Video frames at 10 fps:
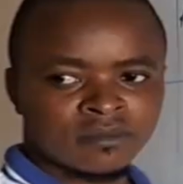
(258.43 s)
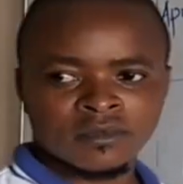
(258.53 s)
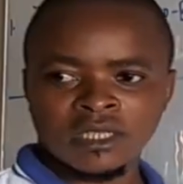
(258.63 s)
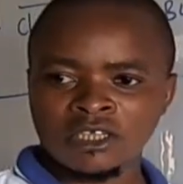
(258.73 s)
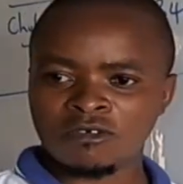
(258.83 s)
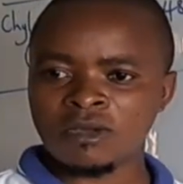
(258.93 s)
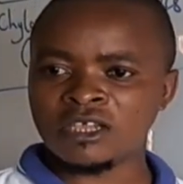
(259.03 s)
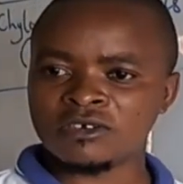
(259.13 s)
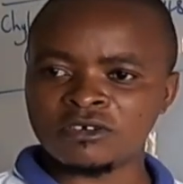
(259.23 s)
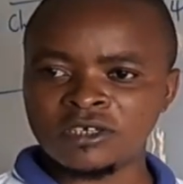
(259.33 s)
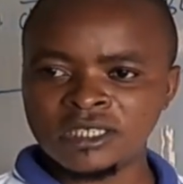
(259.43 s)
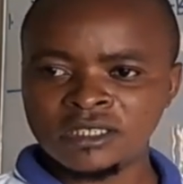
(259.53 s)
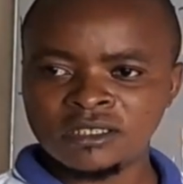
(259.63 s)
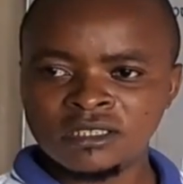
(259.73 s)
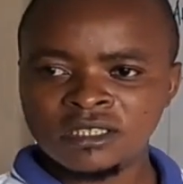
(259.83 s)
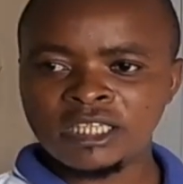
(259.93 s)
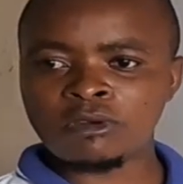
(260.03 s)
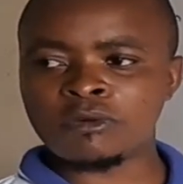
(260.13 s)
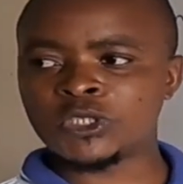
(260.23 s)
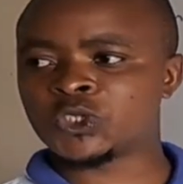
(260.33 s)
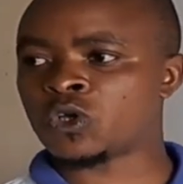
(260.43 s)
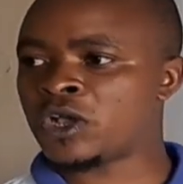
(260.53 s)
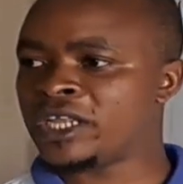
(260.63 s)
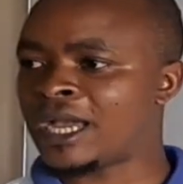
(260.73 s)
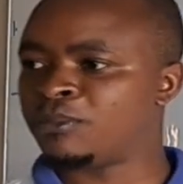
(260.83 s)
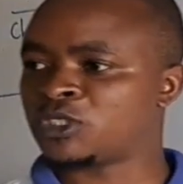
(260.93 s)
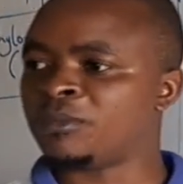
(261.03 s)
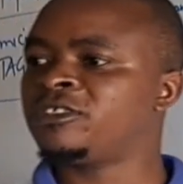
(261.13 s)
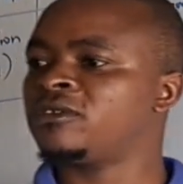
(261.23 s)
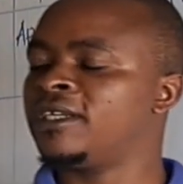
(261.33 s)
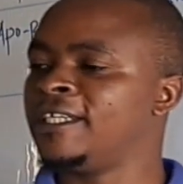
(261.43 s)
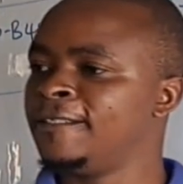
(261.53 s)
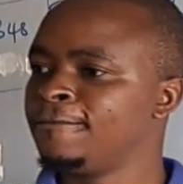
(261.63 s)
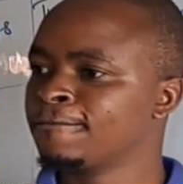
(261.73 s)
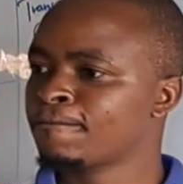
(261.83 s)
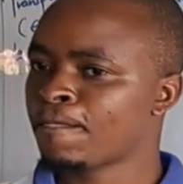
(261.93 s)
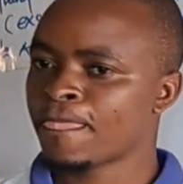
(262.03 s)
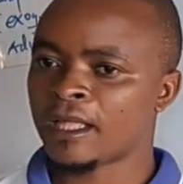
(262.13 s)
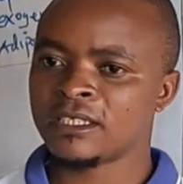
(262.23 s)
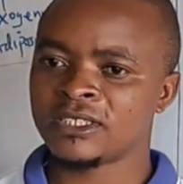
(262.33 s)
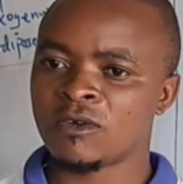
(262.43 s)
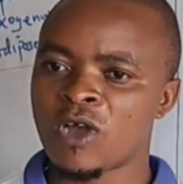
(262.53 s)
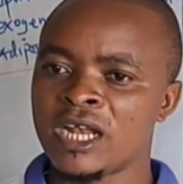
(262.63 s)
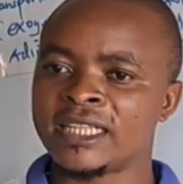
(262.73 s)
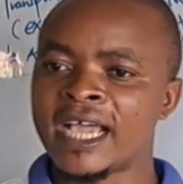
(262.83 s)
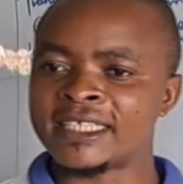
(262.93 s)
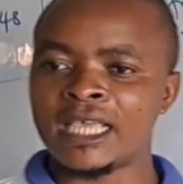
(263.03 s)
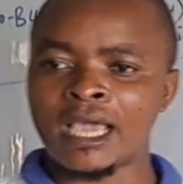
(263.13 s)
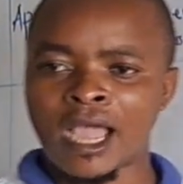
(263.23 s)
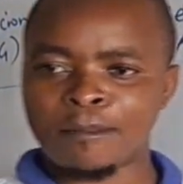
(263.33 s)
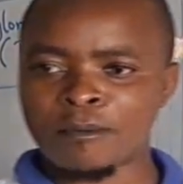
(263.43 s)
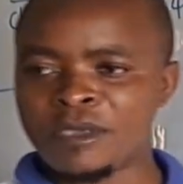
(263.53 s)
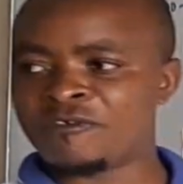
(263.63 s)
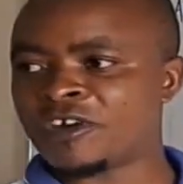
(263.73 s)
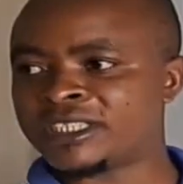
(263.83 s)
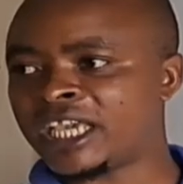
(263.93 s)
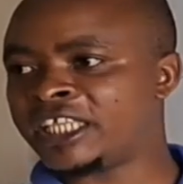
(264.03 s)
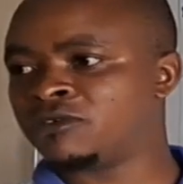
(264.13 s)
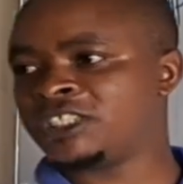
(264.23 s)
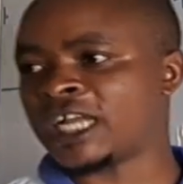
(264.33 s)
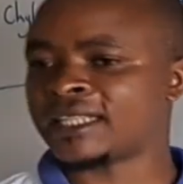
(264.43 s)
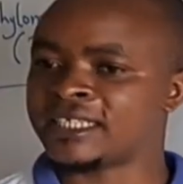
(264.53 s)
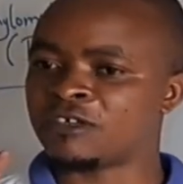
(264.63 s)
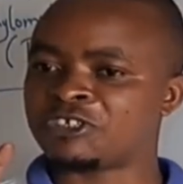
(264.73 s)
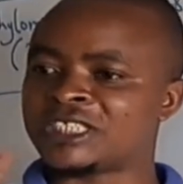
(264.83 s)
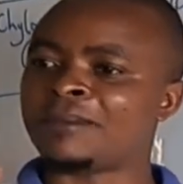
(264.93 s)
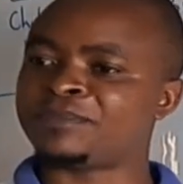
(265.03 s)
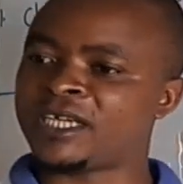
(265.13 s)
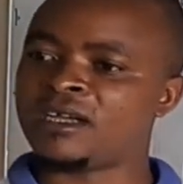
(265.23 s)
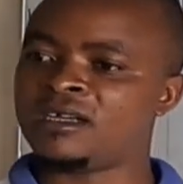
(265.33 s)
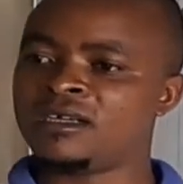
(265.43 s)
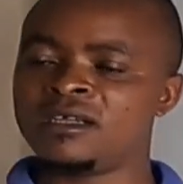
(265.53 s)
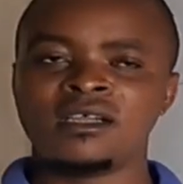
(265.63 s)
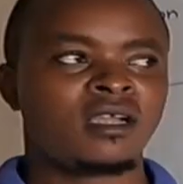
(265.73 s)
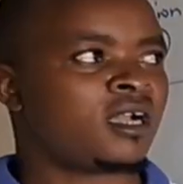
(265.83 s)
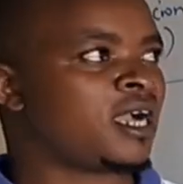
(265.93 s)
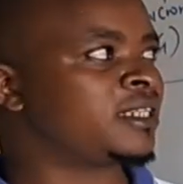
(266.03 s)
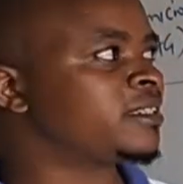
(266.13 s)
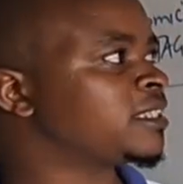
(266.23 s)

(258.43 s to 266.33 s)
Chylomicron, the way we saw in absorption, it is the one, it has a ApoB48 which acts as a receptor, and it is